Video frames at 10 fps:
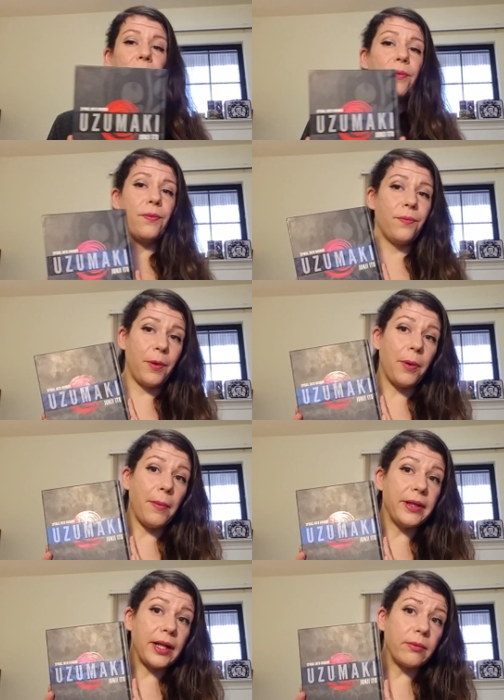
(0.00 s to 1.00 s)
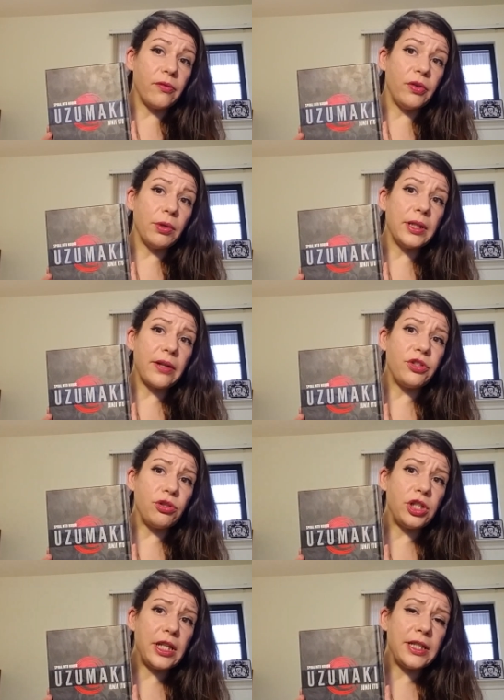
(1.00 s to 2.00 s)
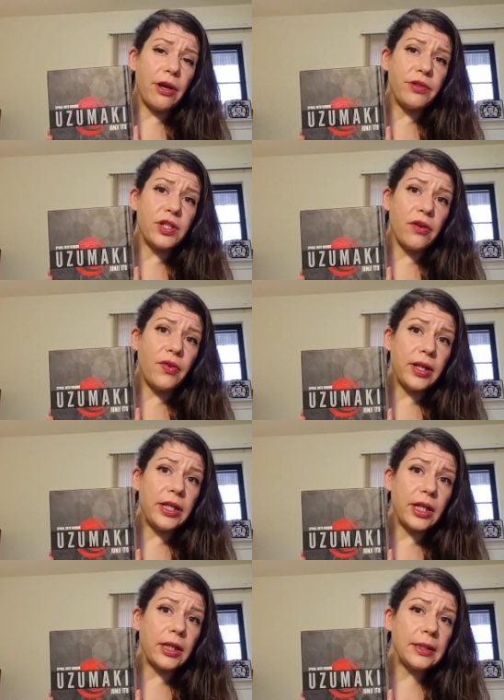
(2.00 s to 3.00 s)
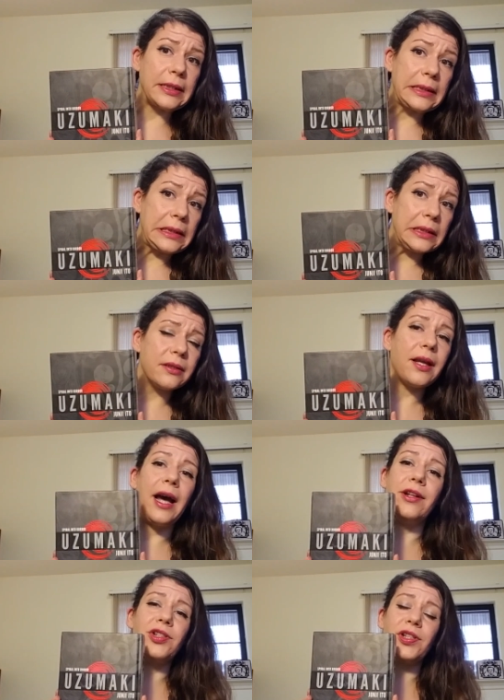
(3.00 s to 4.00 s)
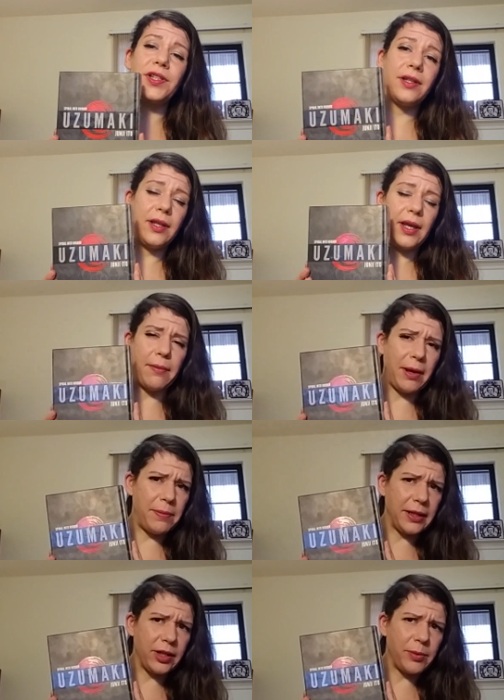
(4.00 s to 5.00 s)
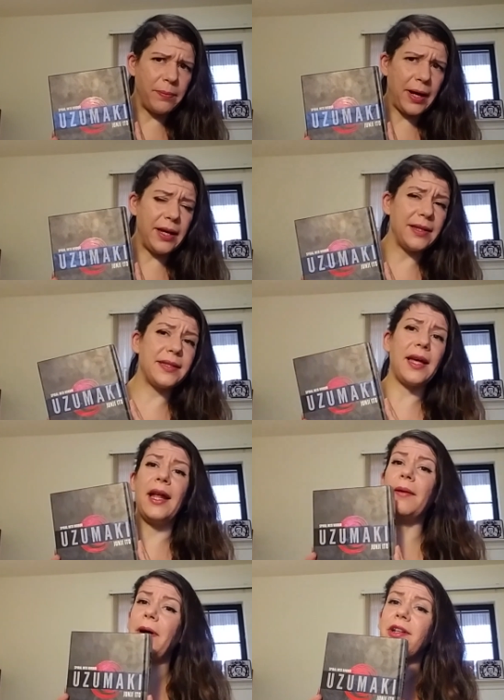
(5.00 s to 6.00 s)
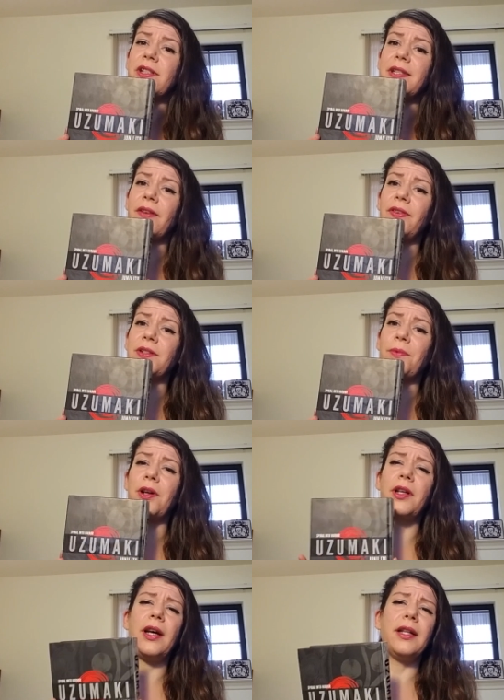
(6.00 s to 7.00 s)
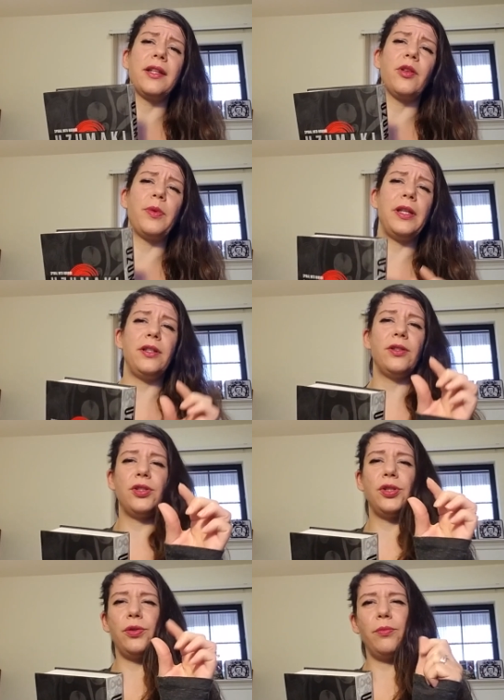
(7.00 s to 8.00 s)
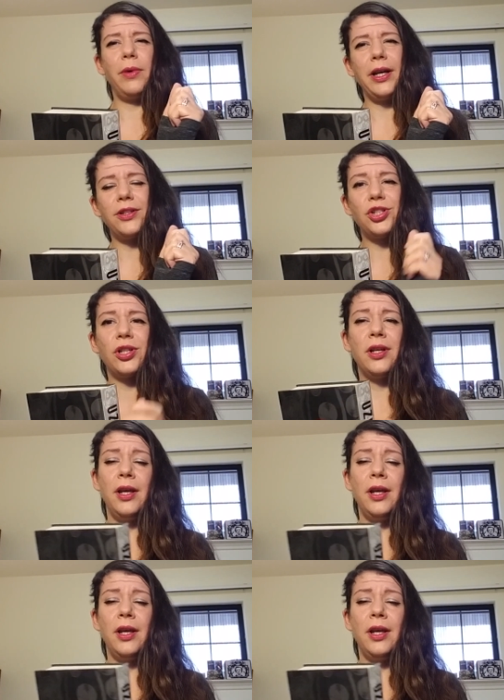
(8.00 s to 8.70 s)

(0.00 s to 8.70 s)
We're probably gonna review a lot of Junji Ito stuff on here. I might be a little bit biased, and I might just love his work a little bit too much.